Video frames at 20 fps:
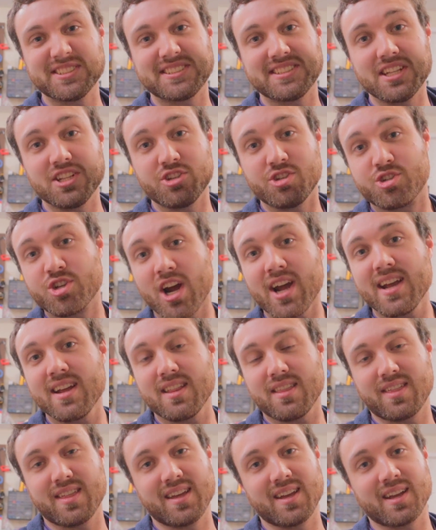is the
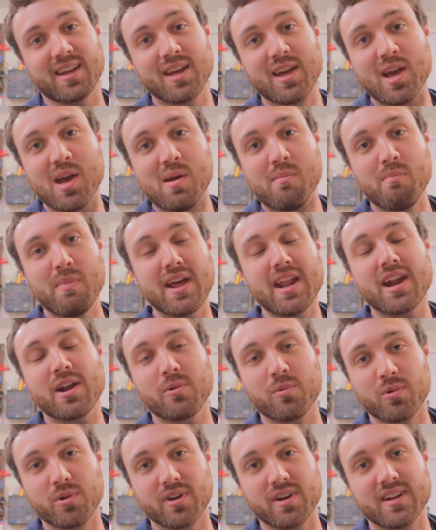giant thing made out
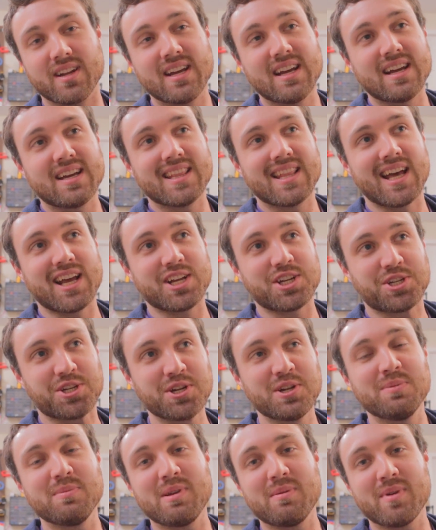of wood that
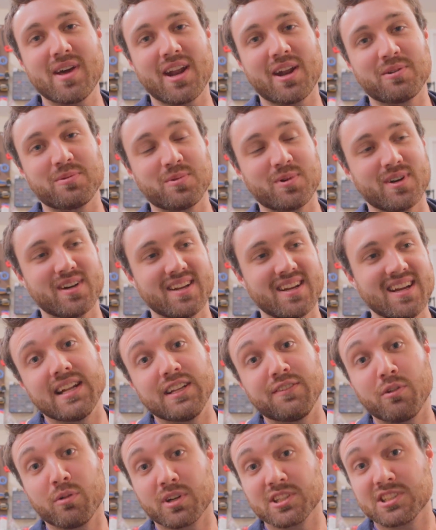shouldn't be made out of wood.
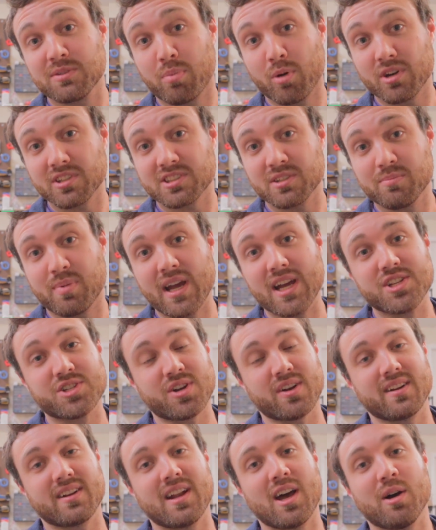And if you want to support us on
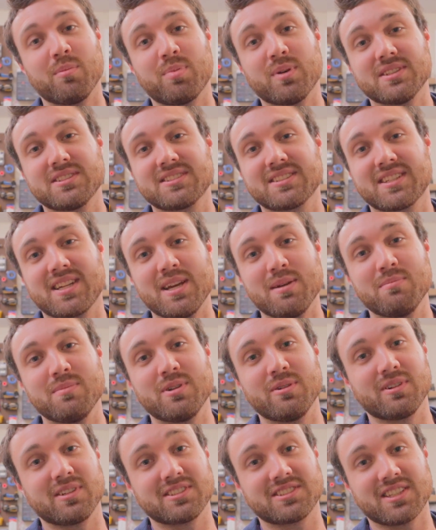Patreon and help us
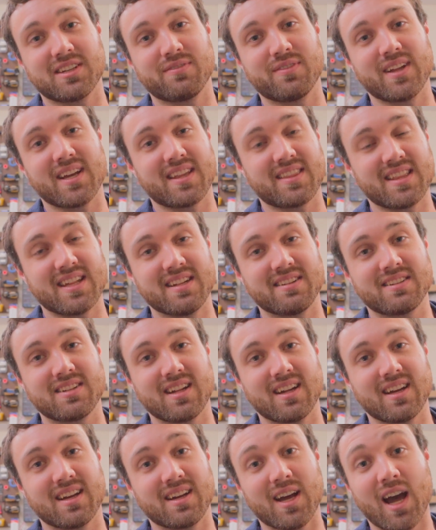keep doing stuff like
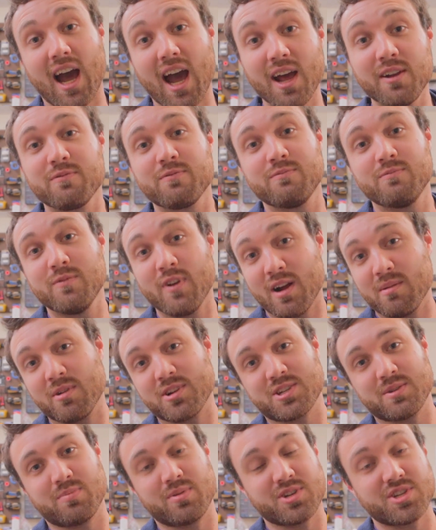this, I'd very
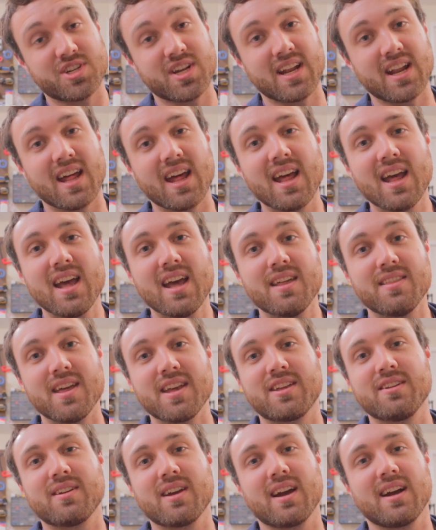much appreciate it.
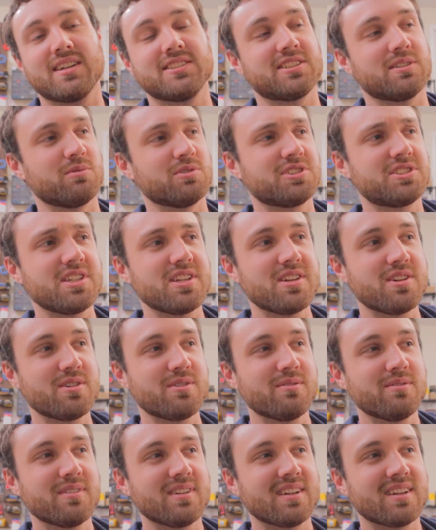Thank you guys, and we'll see
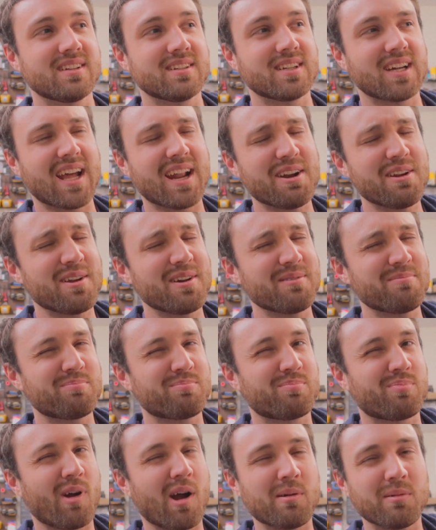you, I don't know,
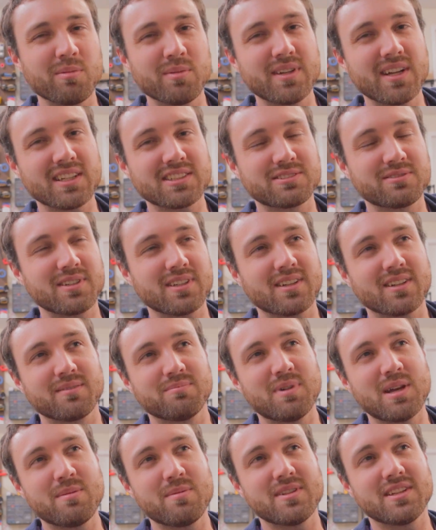probably next week,
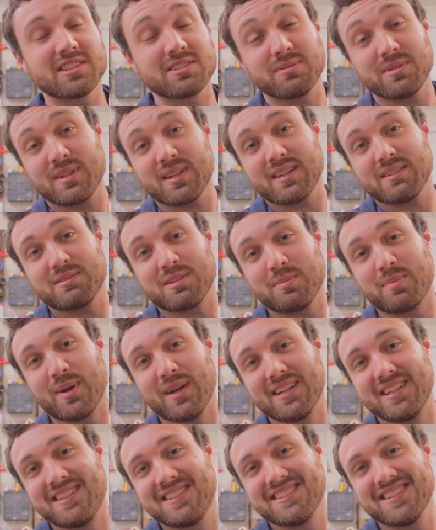maybe this week,
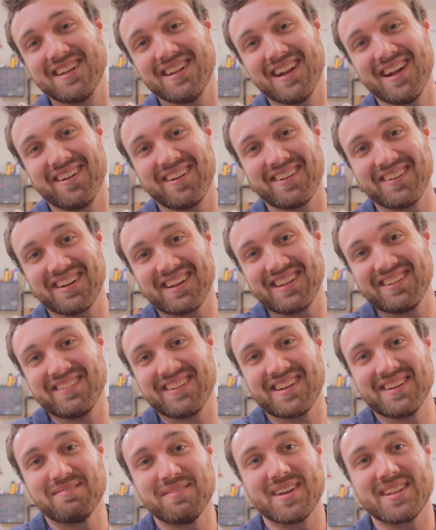depends how quickly
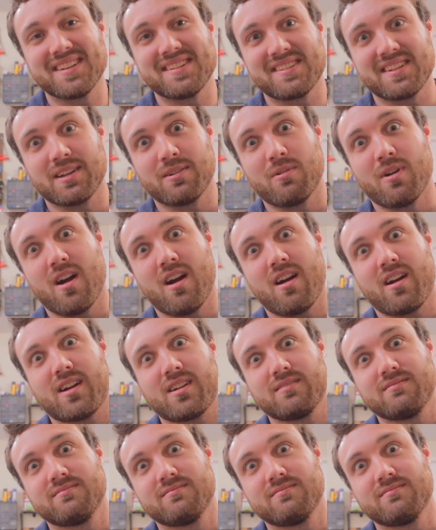we can make this thing work.